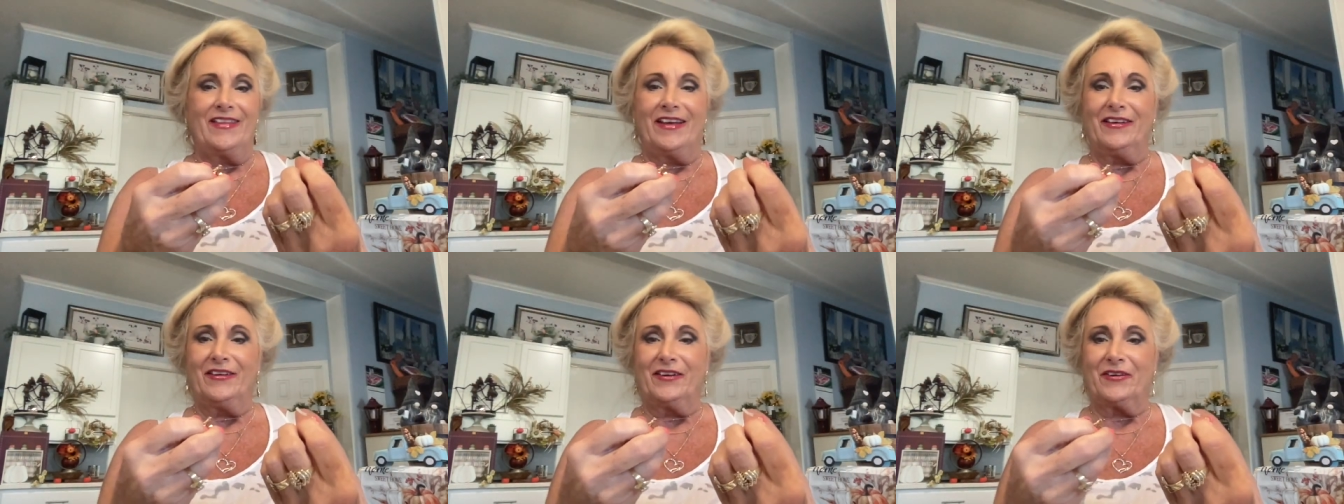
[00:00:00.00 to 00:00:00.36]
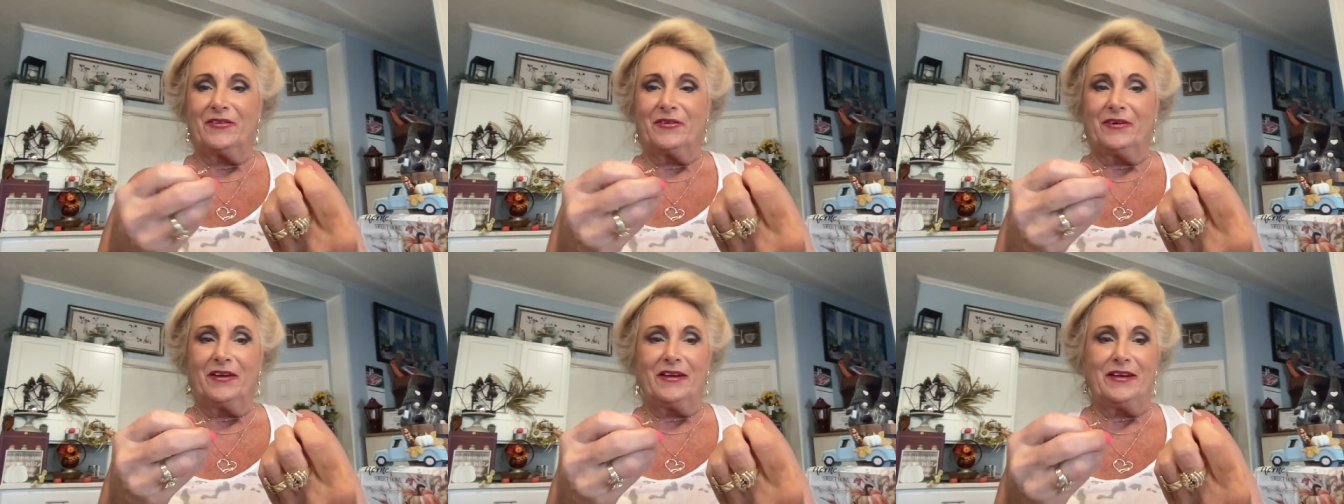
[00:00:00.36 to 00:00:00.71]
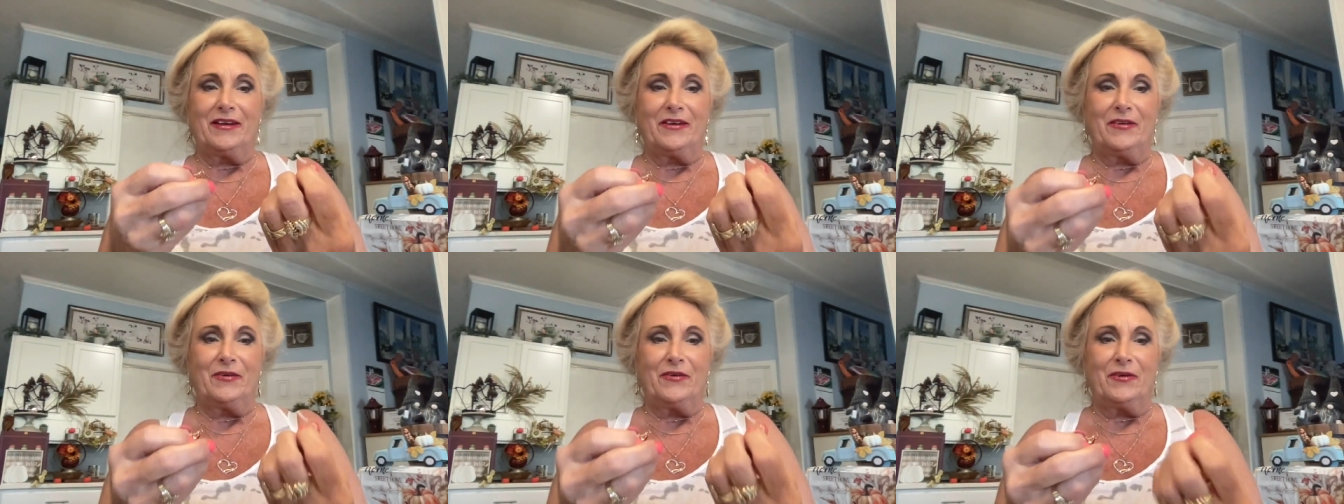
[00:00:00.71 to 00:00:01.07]
They look
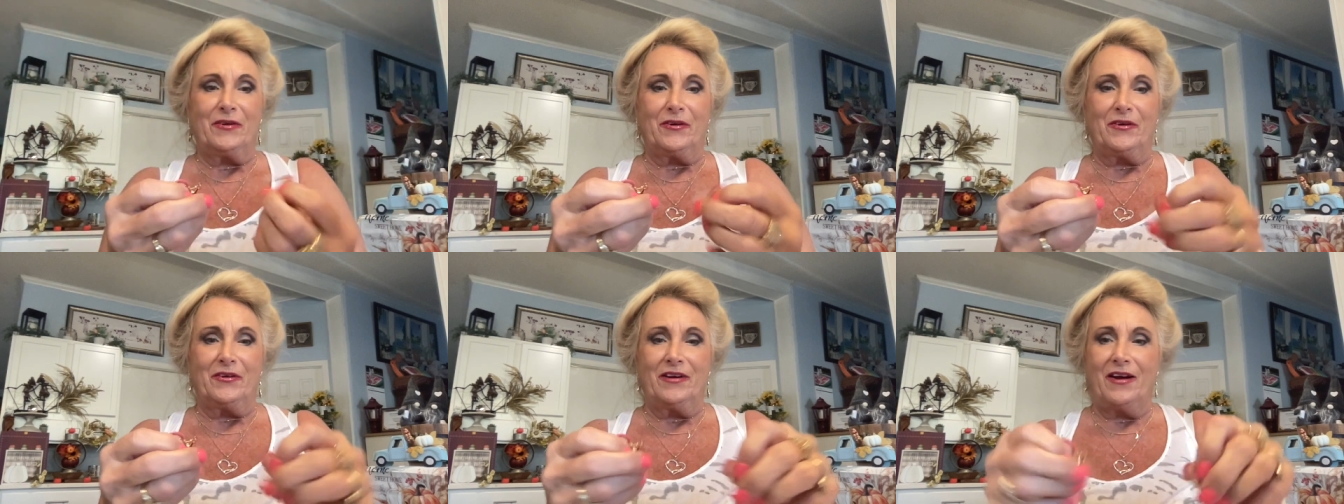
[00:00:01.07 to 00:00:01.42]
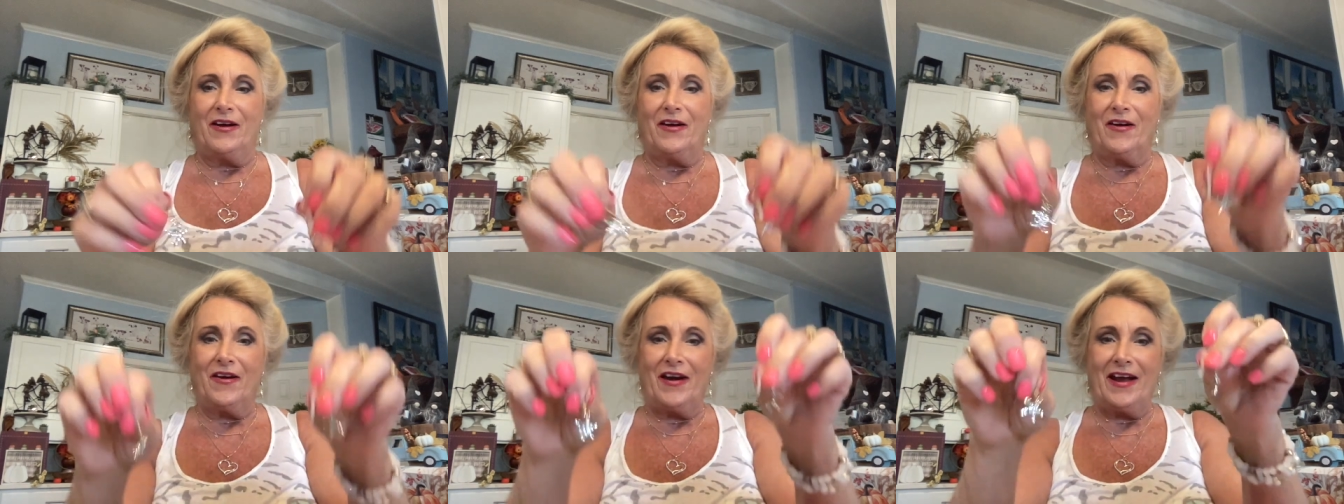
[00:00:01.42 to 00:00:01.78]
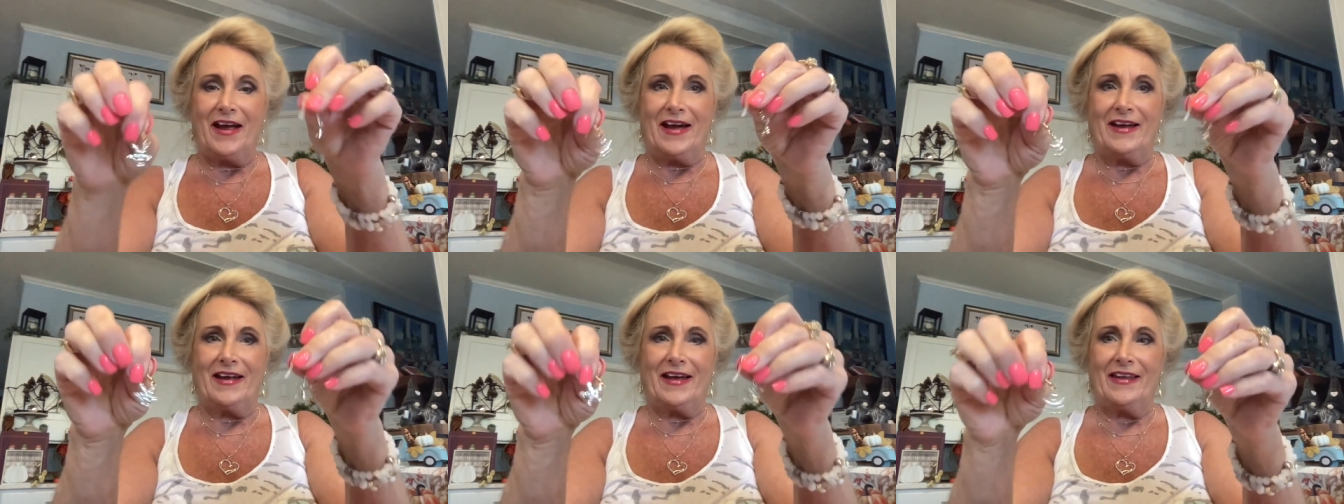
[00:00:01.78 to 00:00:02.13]
really cool. All
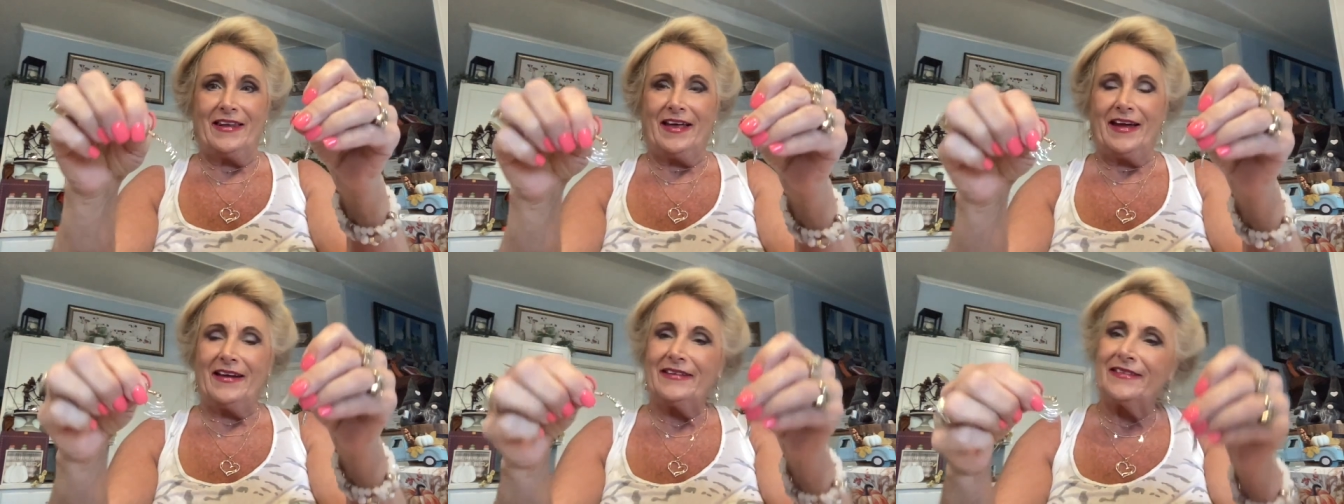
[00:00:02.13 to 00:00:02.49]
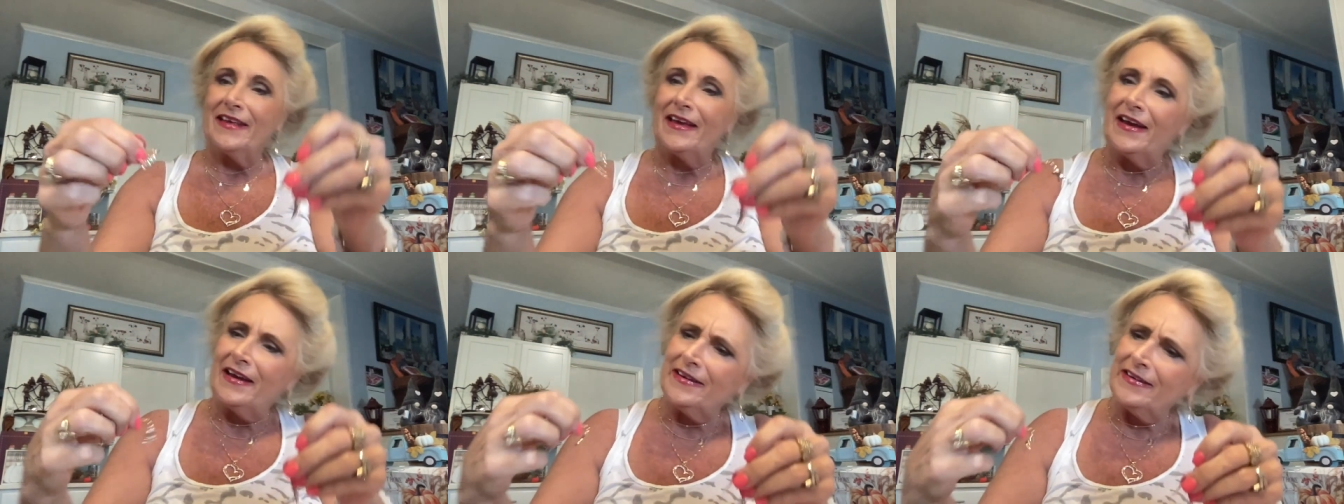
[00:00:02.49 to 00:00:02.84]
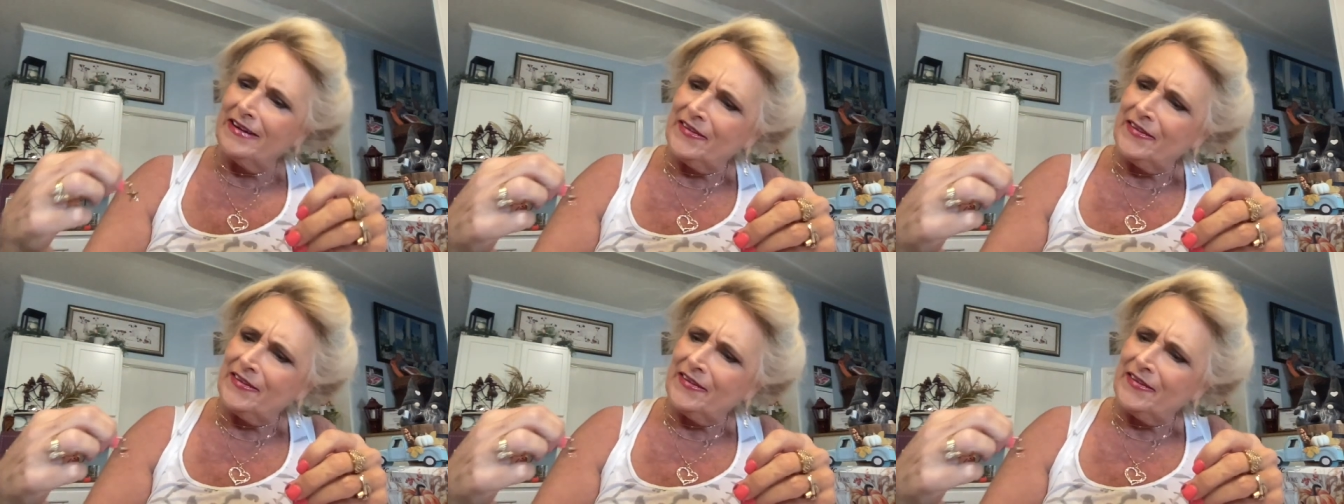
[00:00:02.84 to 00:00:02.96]
right, I like that.